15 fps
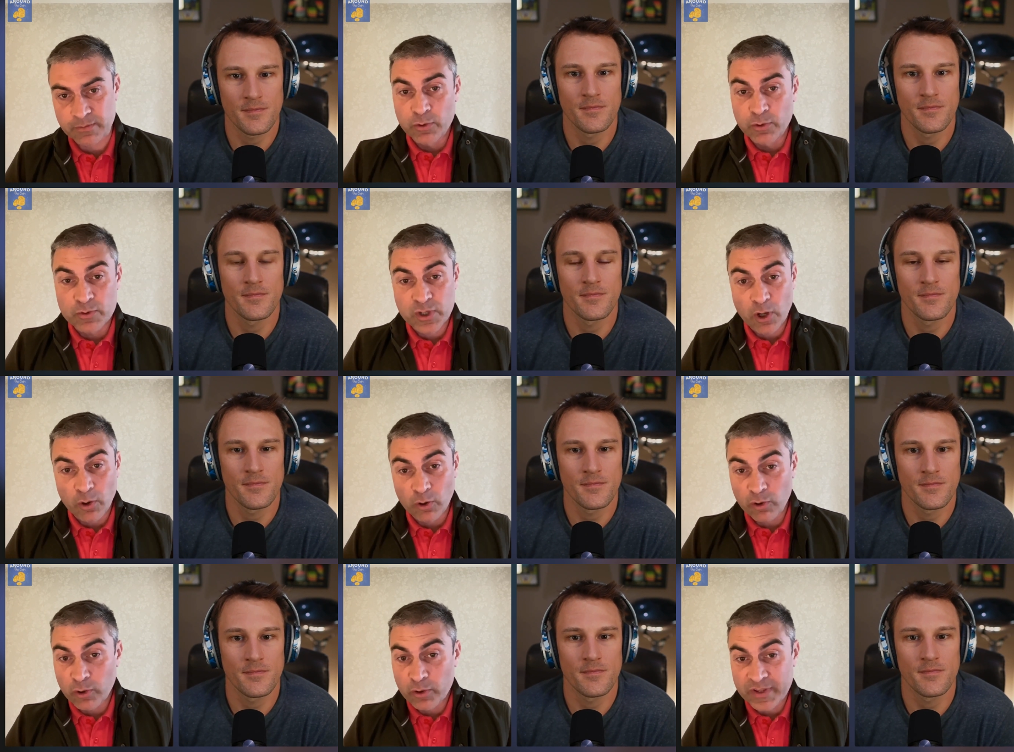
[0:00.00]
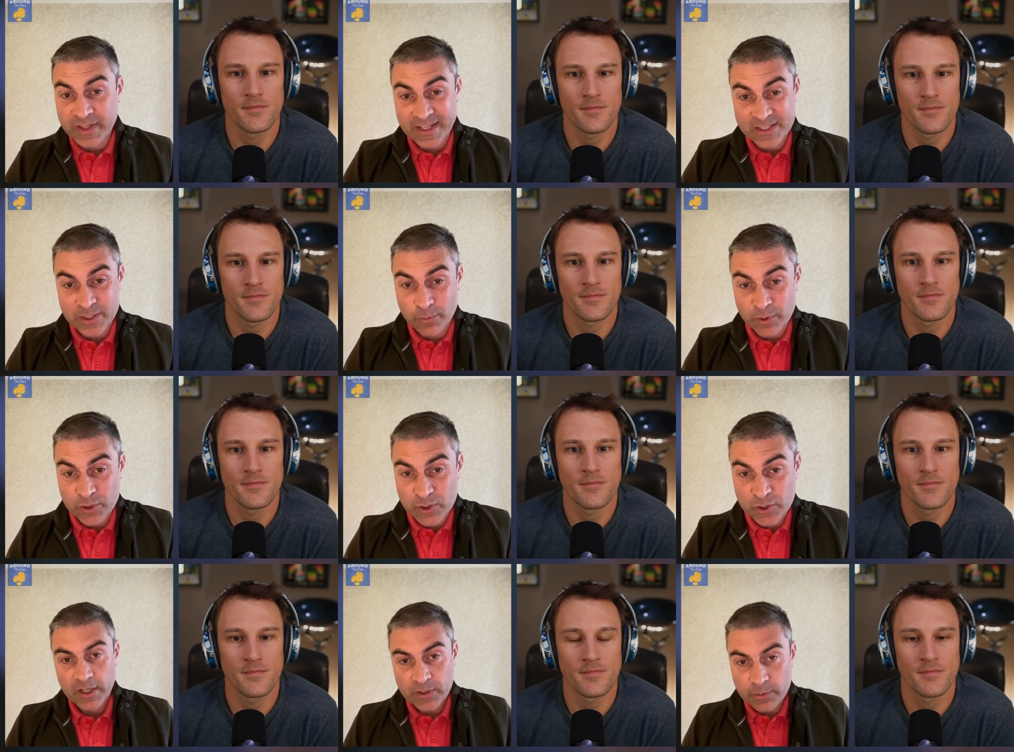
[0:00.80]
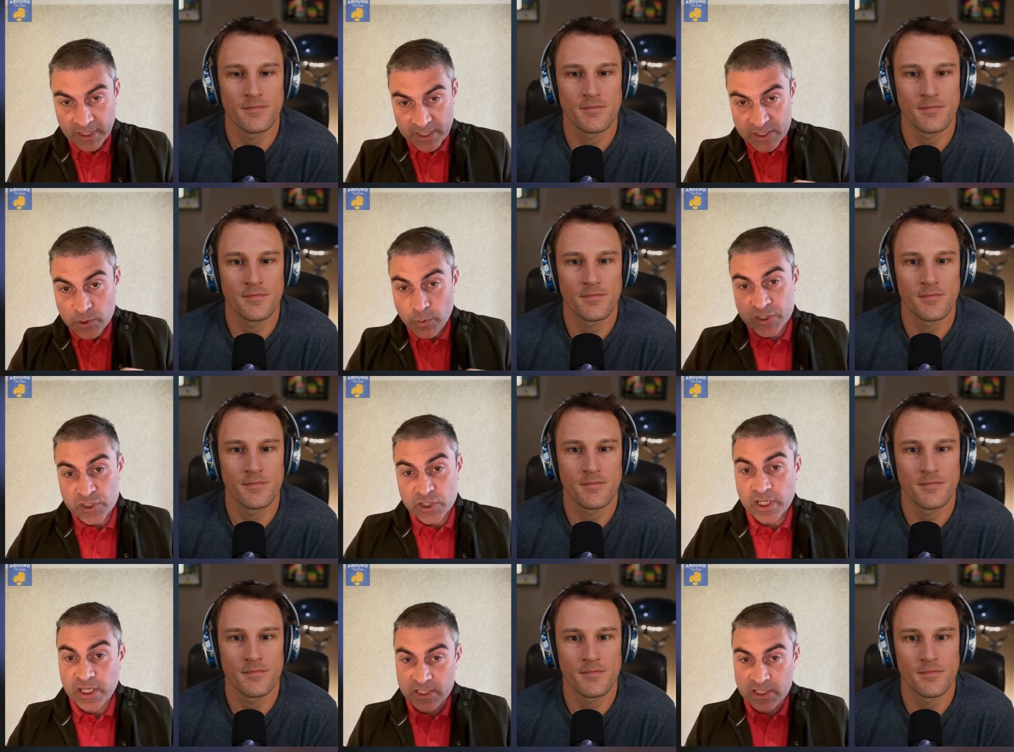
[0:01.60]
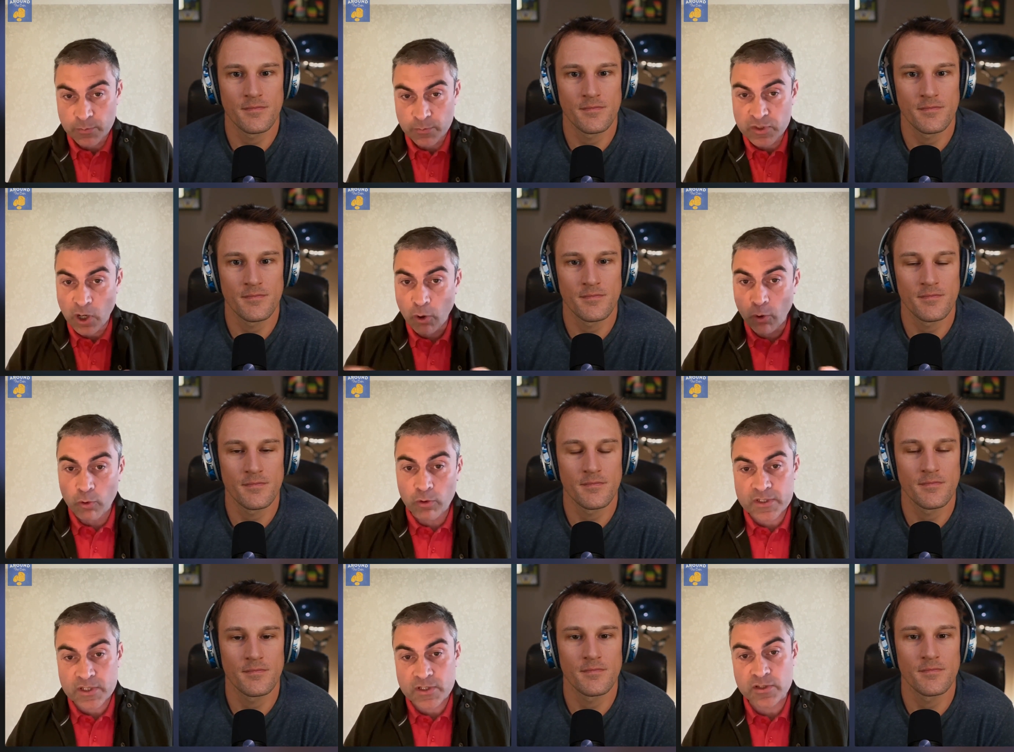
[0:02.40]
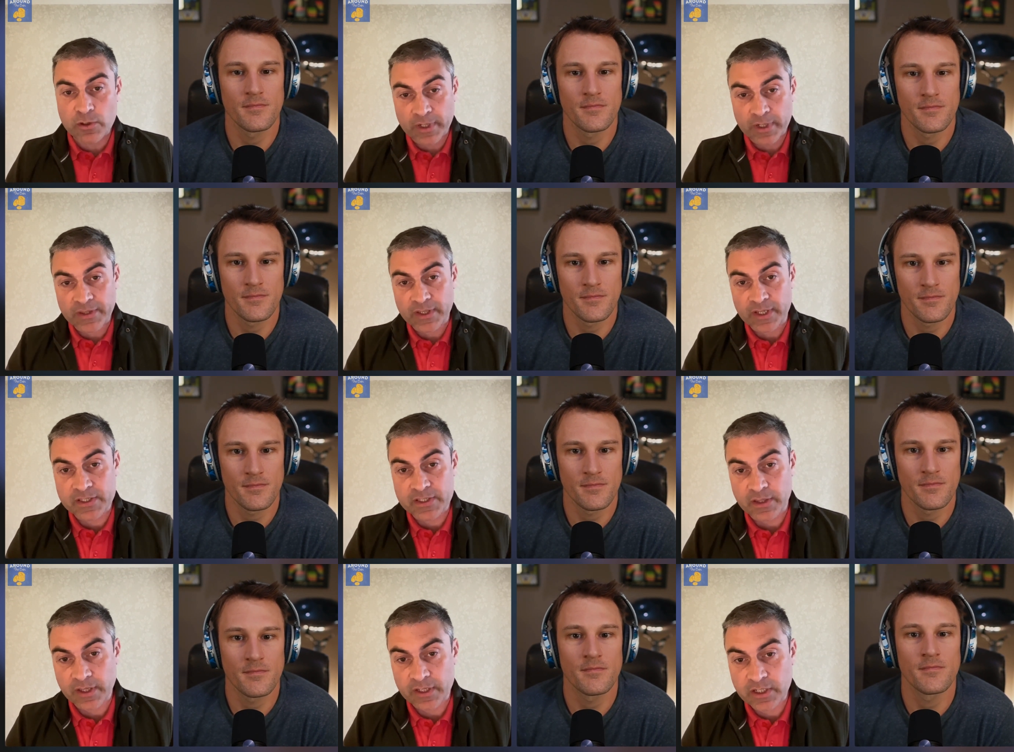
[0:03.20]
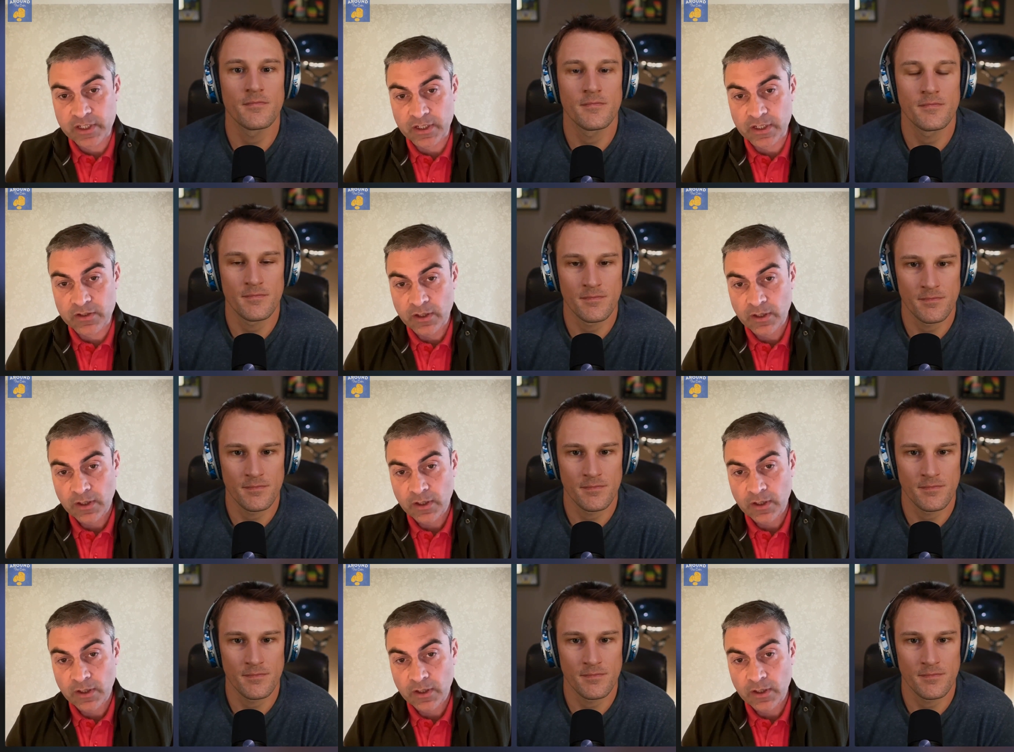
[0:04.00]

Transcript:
Speaker 1: There was a whole lot of things that were just, they were like Swiss cheese. There was holes in so many things that they did,